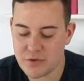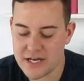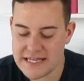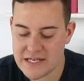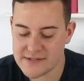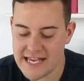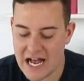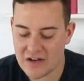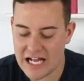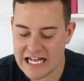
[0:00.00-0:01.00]
print those
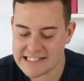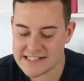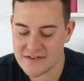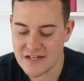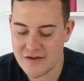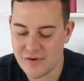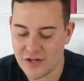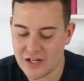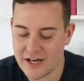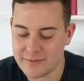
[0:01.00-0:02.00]
out, guys, so that you
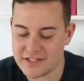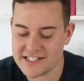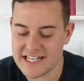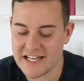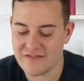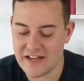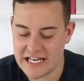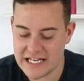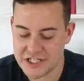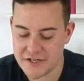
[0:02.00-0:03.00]
all are able to take
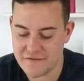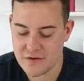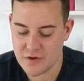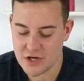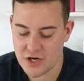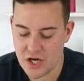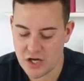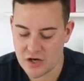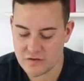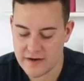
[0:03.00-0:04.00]
advantage. If you are
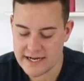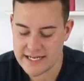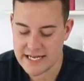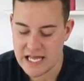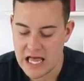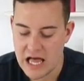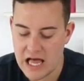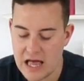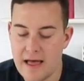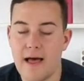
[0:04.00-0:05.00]
not already
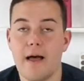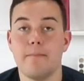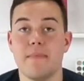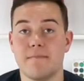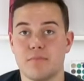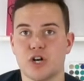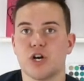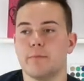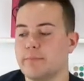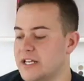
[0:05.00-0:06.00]
Uh, a
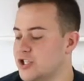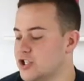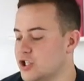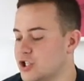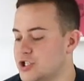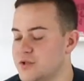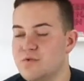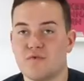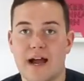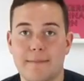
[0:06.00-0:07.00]
member, be sure to
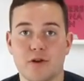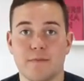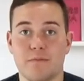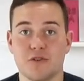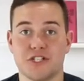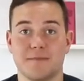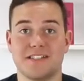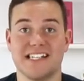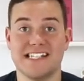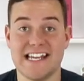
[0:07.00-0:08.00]
grab your membership
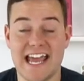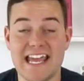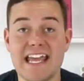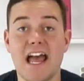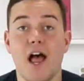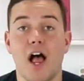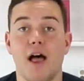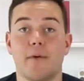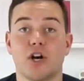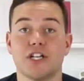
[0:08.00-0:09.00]
today.
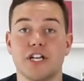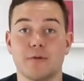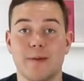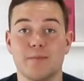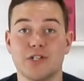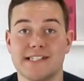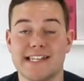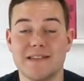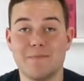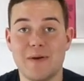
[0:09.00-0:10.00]
Um, our year members
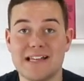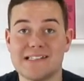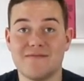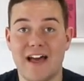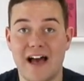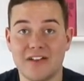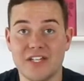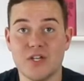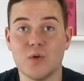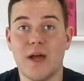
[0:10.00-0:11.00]
get the best
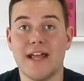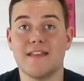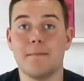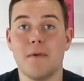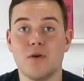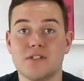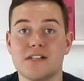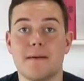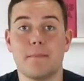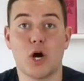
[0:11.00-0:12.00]
value and the
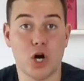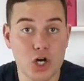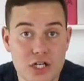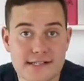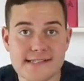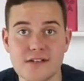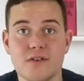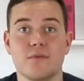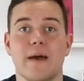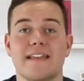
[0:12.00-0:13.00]
most perks, so
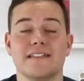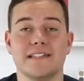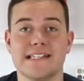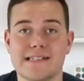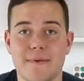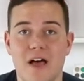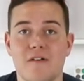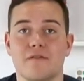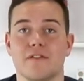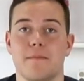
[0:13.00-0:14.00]
you pay the least
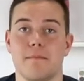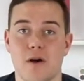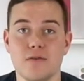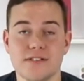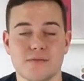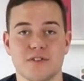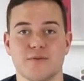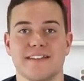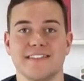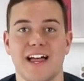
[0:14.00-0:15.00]
amount for the most, which
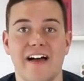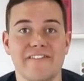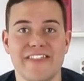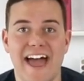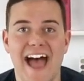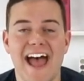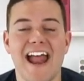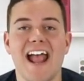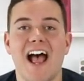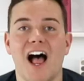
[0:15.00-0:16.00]
we love that,
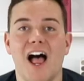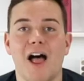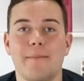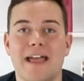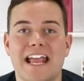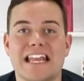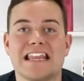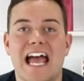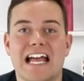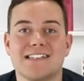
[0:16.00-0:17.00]
um,
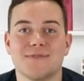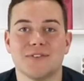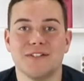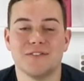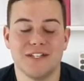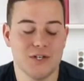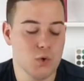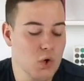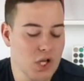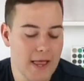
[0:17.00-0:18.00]
and that is really, really
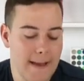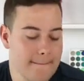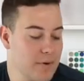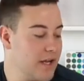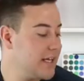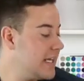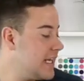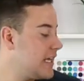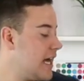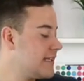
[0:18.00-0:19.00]
cool. But
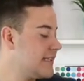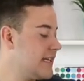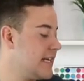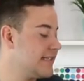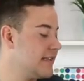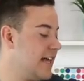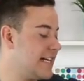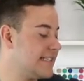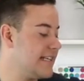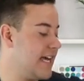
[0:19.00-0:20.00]
again, guys, today is the
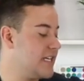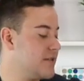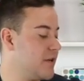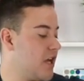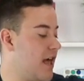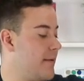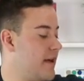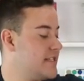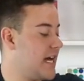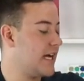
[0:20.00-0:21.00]
last day to become
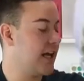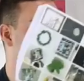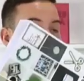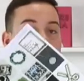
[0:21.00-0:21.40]
a Die Cutting